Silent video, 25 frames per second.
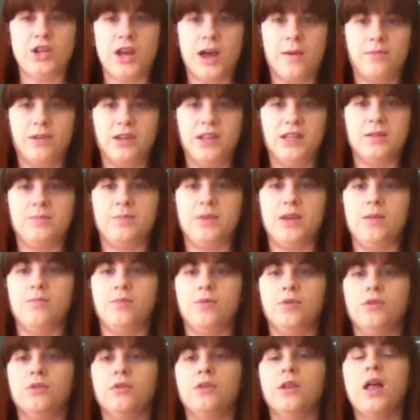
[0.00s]
Japanese
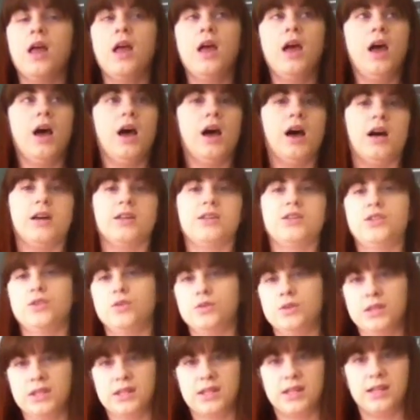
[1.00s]
people.
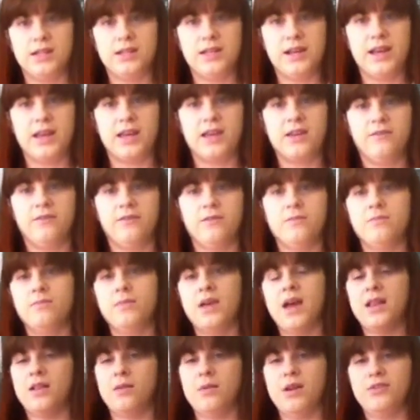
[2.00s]
Students can take it from
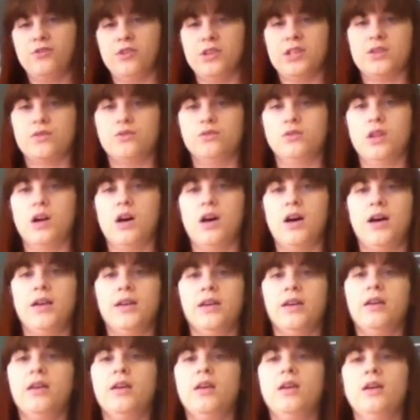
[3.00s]
elementary school
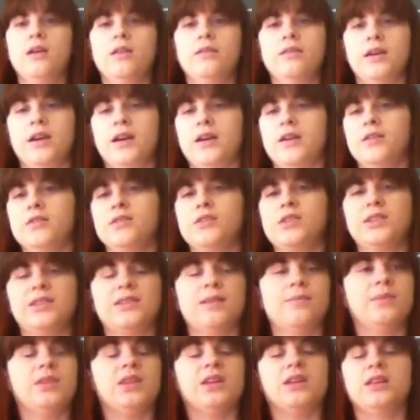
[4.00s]
on. There's
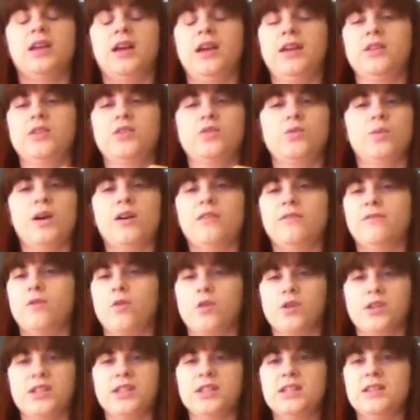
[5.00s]
something like 12,
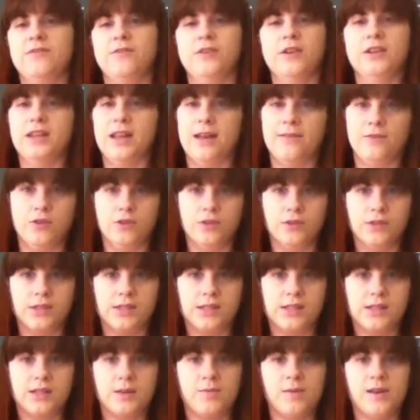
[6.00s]
14 different
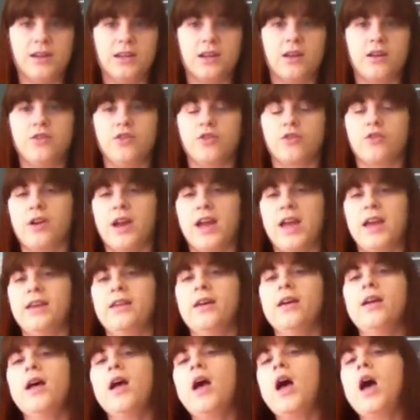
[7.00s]
levels depending on your grade.